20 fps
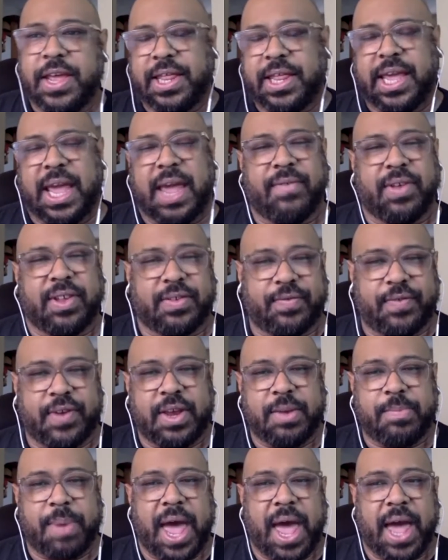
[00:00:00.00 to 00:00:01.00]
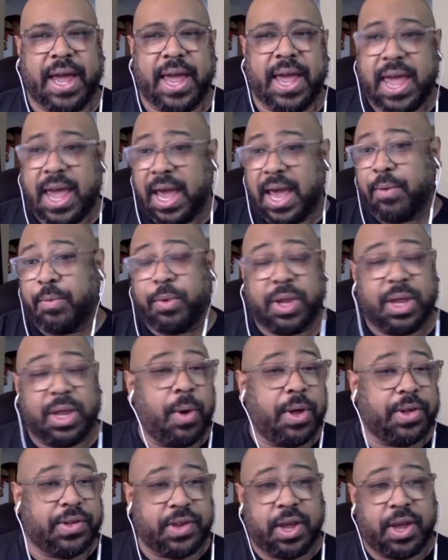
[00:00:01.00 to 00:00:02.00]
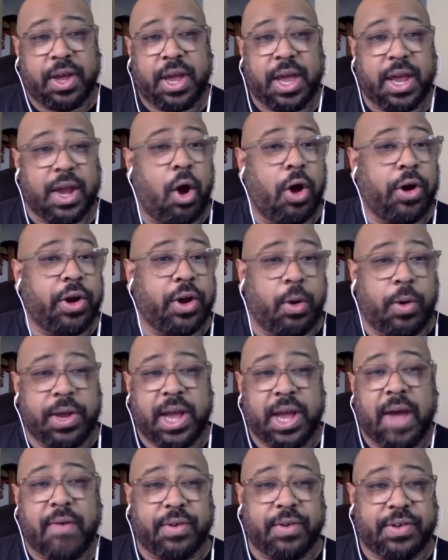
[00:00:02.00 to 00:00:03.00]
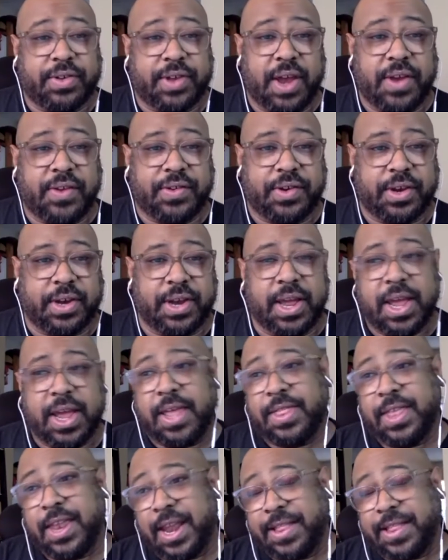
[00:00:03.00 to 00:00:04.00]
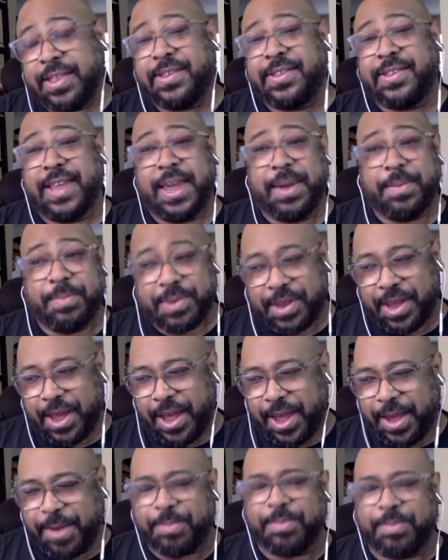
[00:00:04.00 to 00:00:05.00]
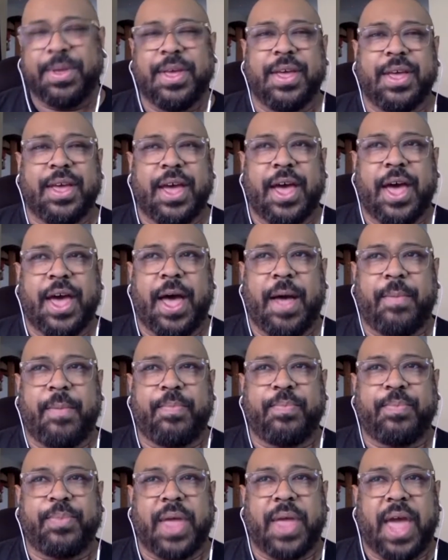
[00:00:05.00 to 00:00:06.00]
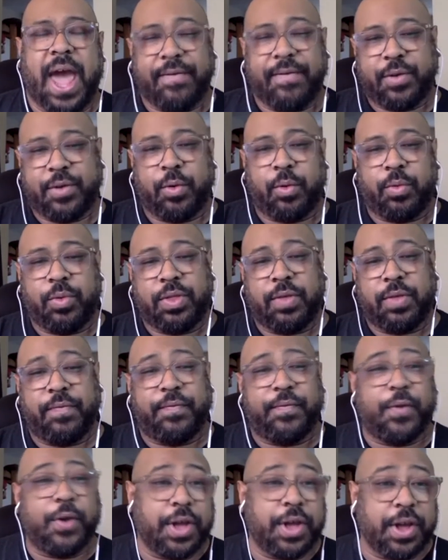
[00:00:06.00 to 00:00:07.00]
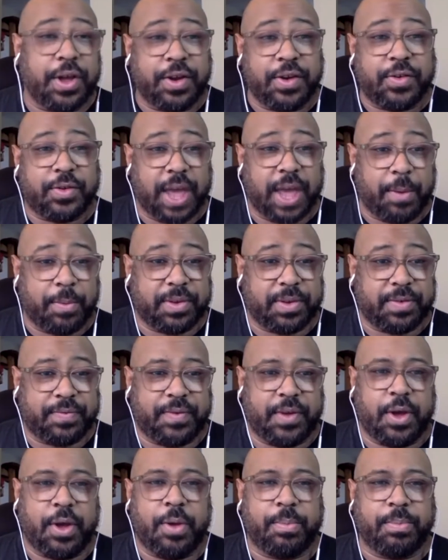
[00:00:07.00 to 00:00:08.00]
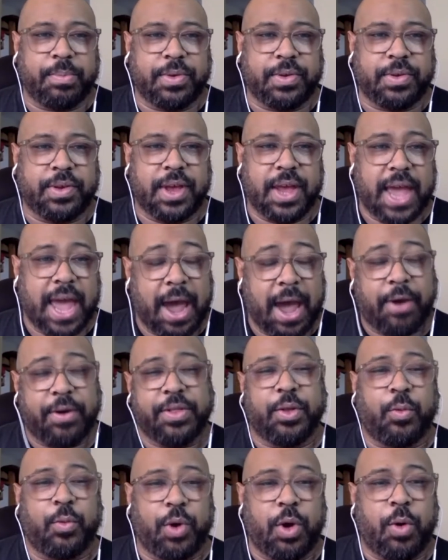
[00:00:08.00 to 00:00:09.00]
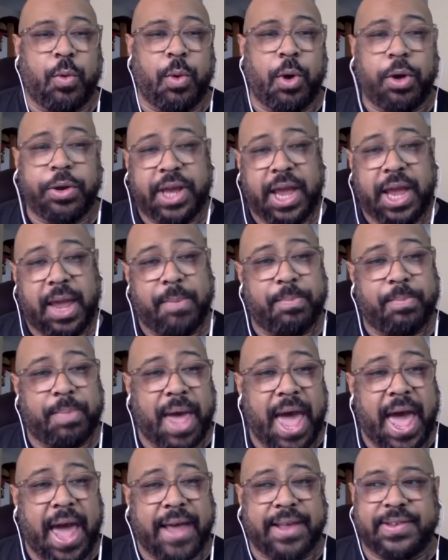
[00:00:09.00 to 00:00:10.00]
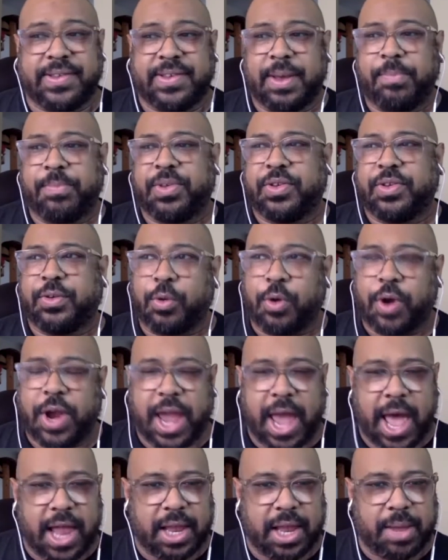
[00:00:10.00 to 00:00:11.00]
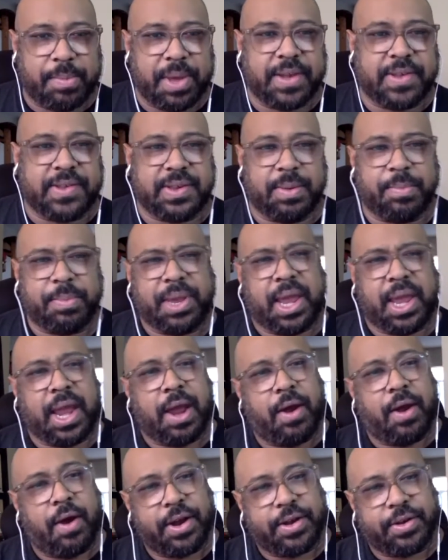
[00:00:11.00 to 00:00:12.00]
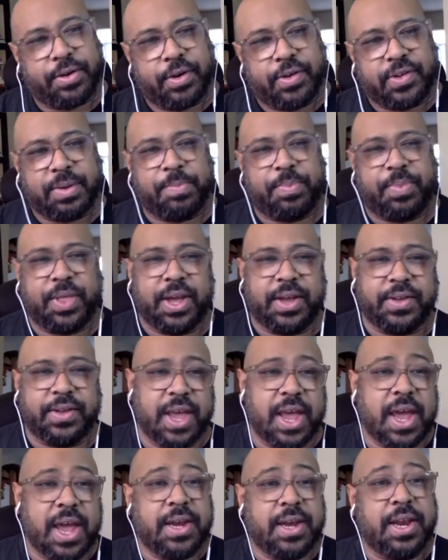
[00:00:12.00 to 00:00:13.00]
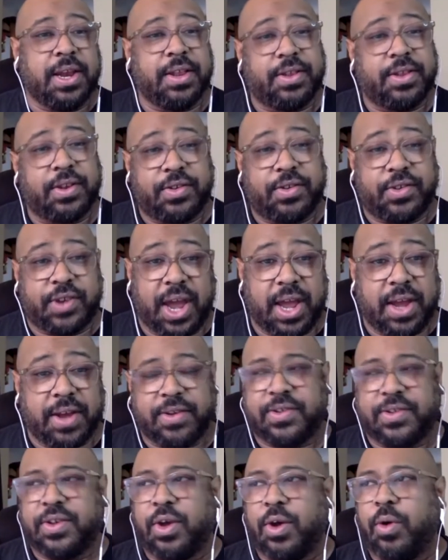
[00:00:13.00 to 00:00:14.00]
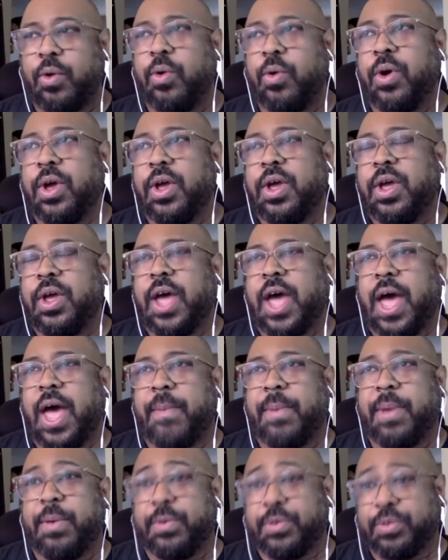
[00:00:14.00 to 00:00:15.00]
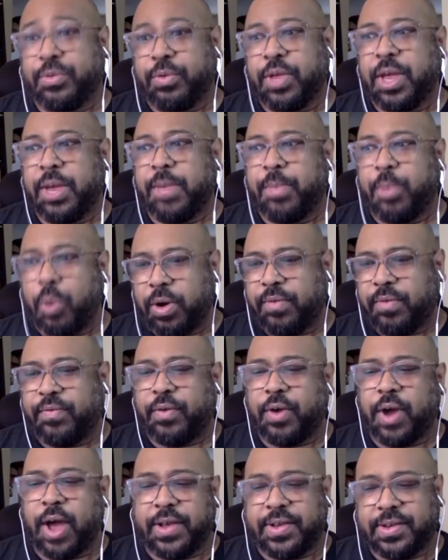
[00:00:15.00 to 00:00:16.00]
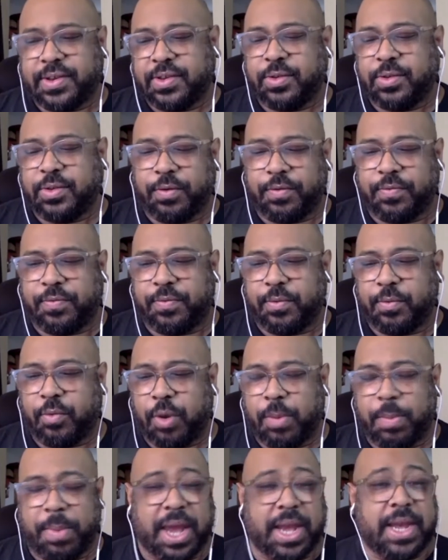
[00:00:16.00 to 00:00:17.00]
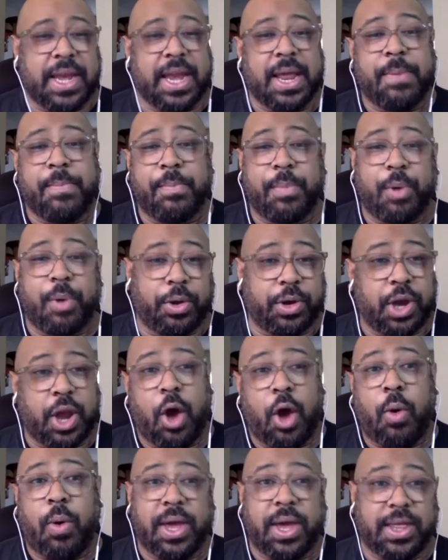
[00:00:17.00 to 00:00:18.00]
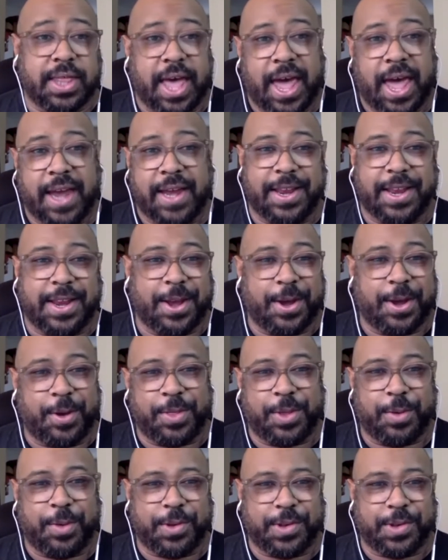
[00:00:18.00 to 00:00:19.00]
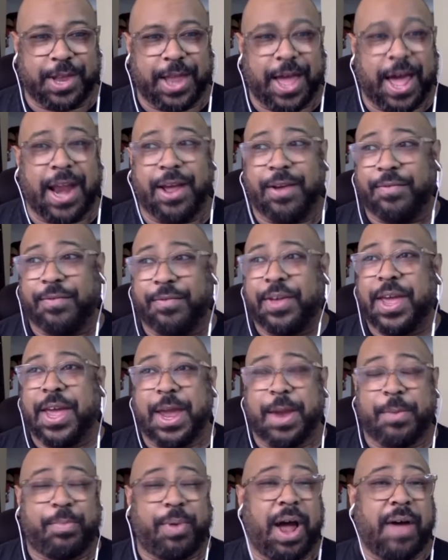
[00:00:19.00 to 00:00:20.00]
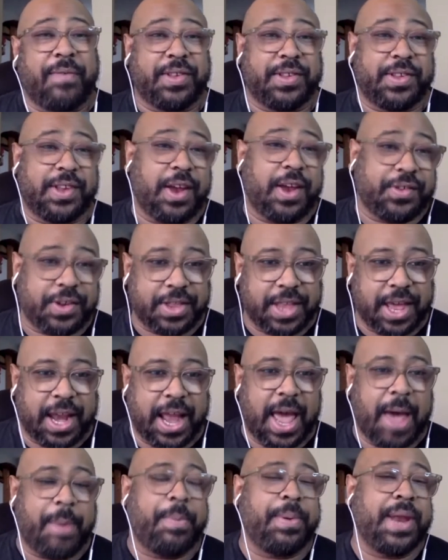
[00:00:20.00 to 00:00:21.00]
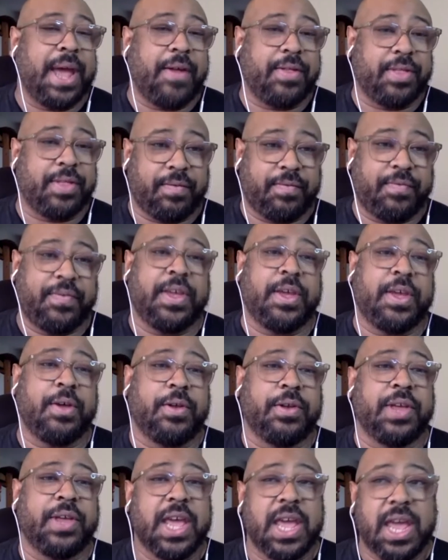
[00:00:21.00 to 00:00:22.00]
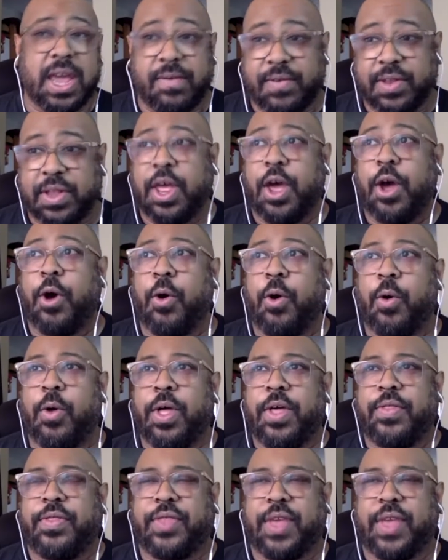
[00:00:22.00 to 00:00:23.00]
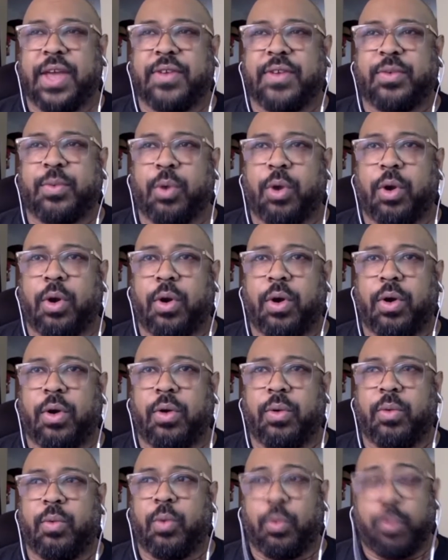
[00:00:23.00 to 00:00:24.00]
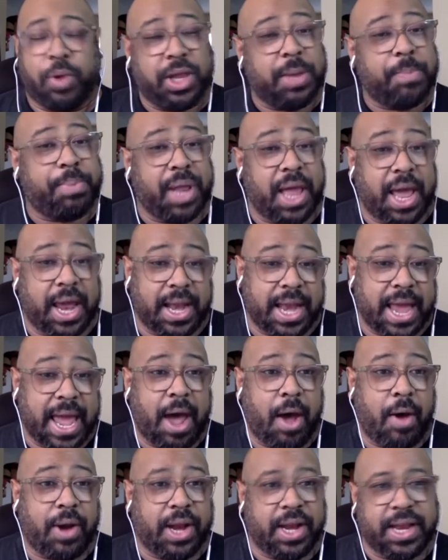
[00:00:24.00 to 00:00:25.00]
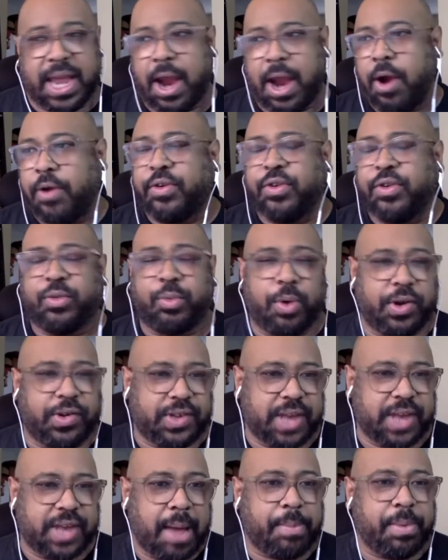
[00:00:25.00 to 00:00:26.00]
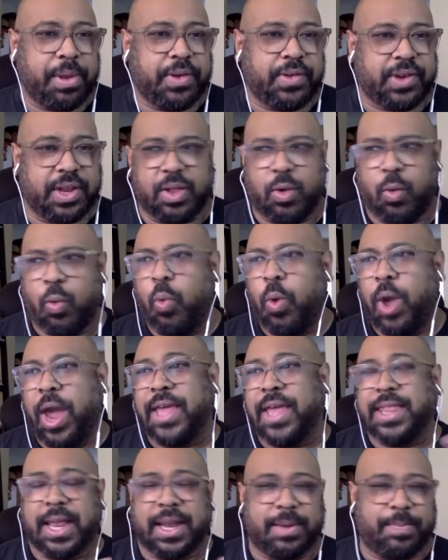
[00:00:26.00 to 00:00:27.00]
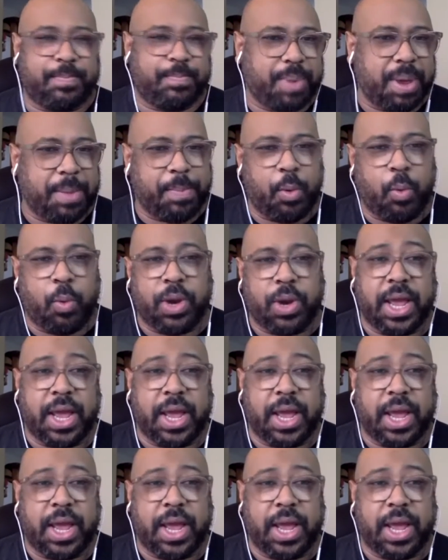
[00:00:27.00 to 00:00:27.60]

They gave us feedback, and it really was a, an ongoing conversation. And then at the same time, um, after the footage that was filmed out in the real world came back, some story elements, some characters, some things needed to change. So um, it was really important for us to sort of remain nimble, knowing that you know there was a lot of improvisation that happened out in the field, even though things were were really planned out and characters were established, and the way that people would